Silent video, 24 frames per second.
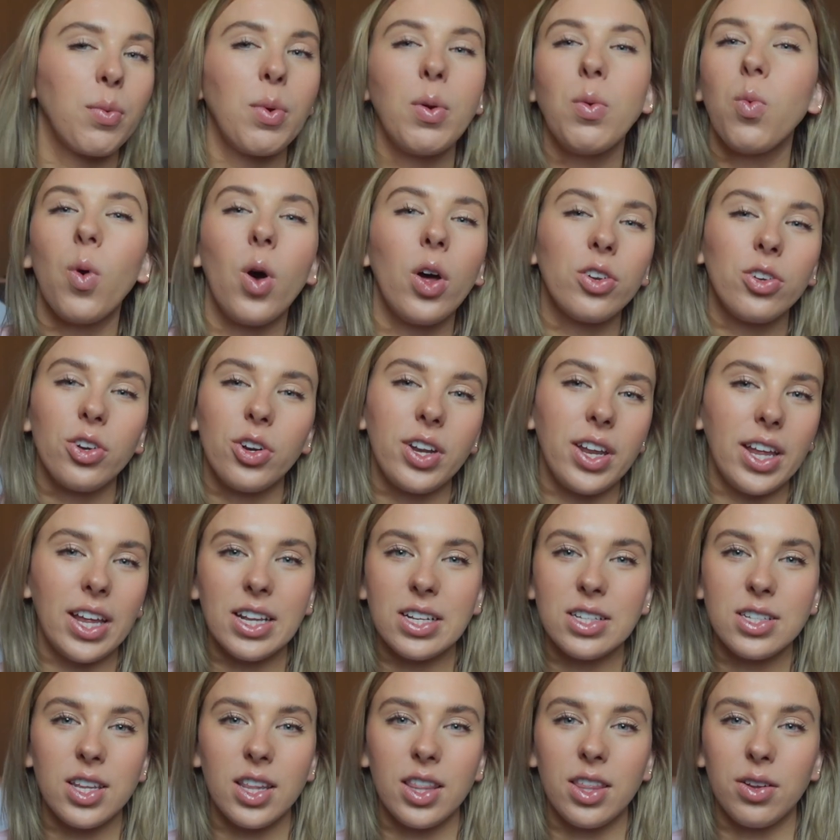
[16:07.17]
we wandered
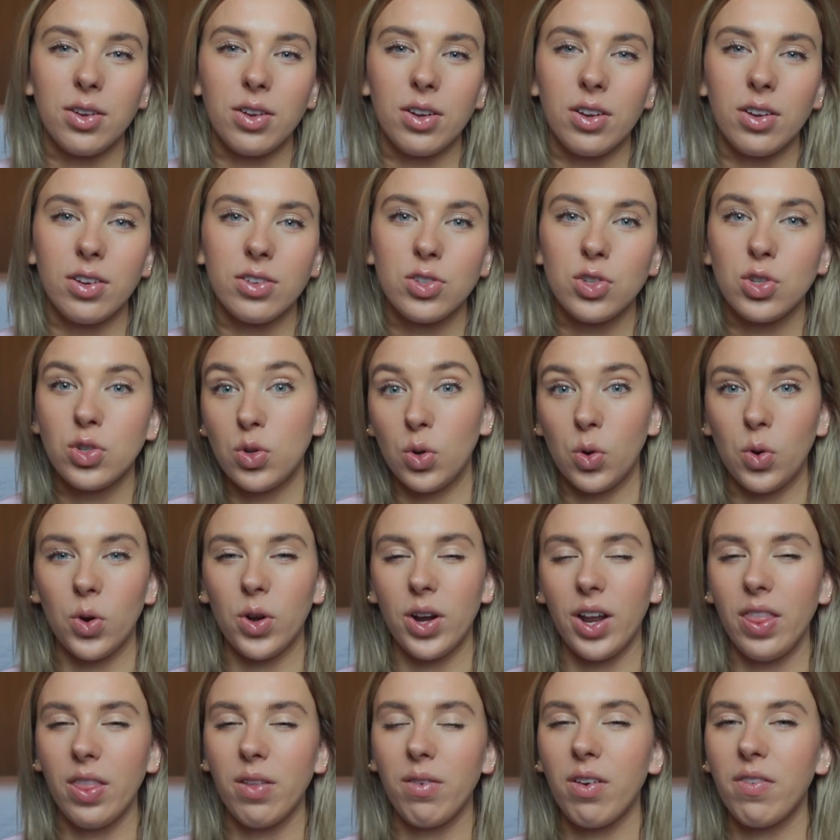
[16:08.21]
into the store
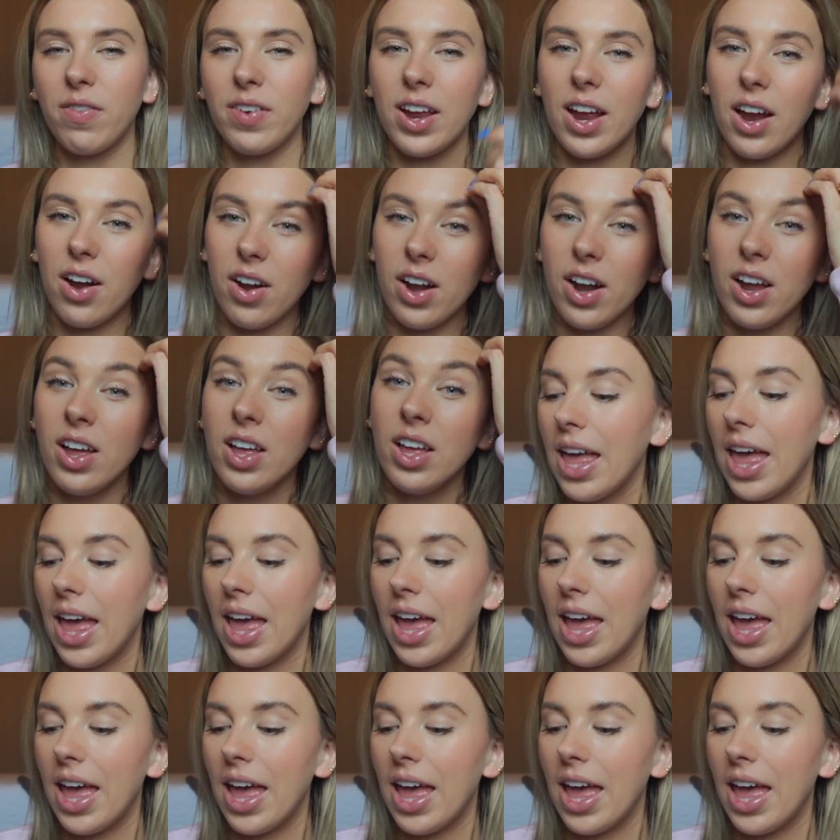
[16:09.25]
in the Riviera